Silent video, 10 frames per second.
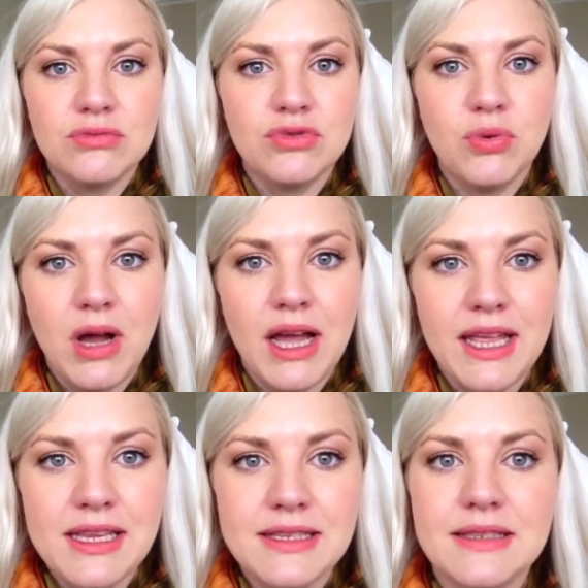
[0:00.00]

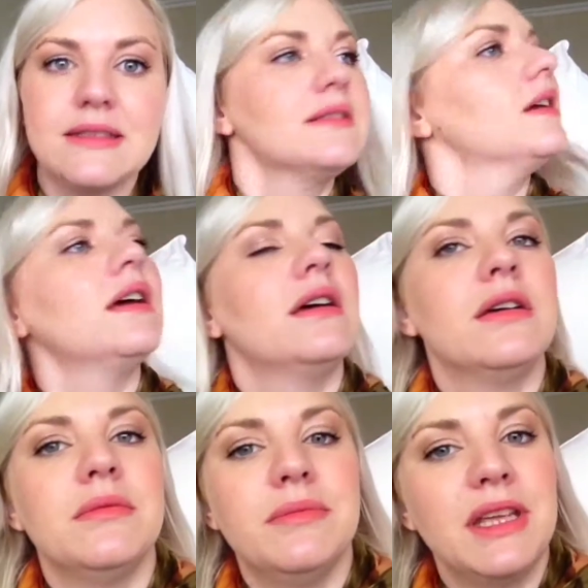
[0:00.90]
Twice.
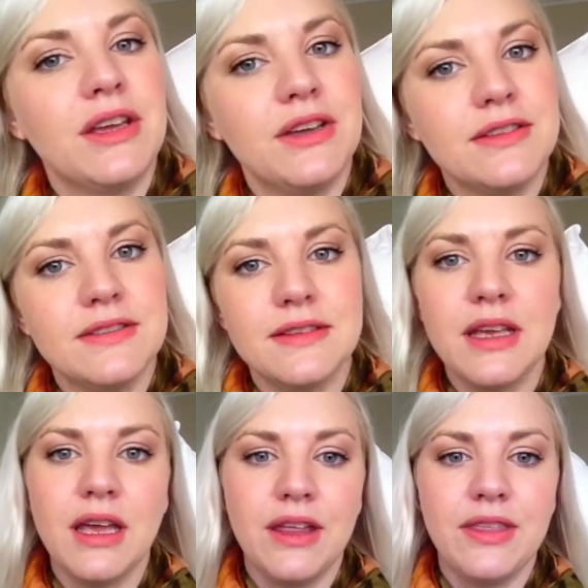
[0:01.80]
Because
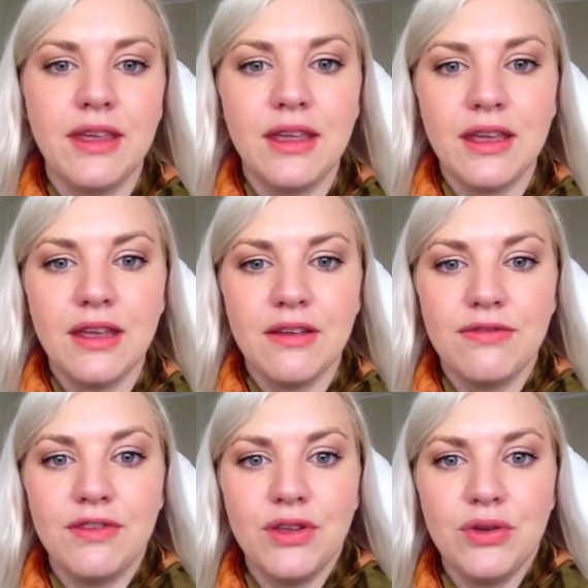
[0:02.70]
I think
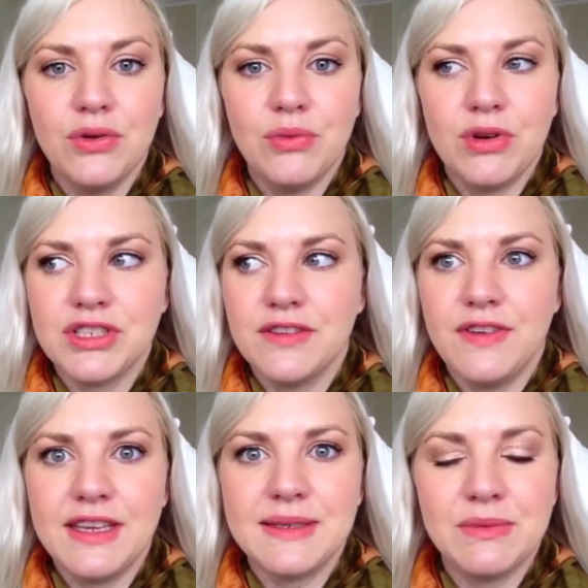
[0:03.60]
if you wash your
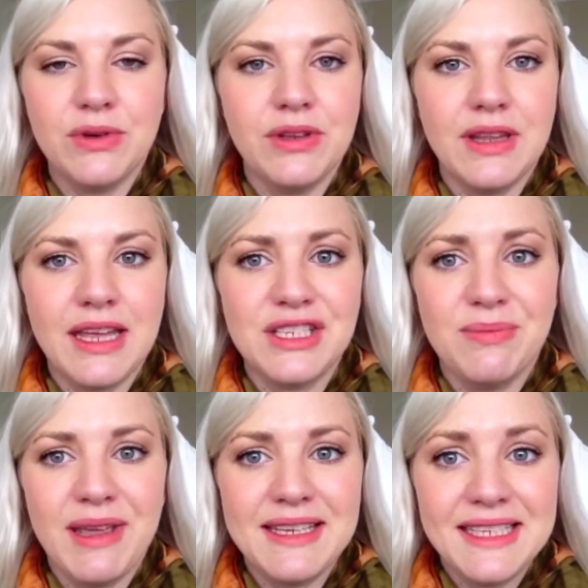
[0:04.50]
face more than that,
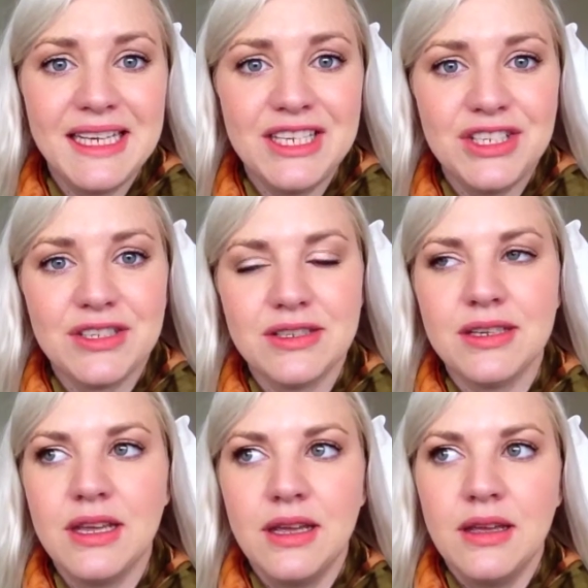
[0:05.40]
you're basically just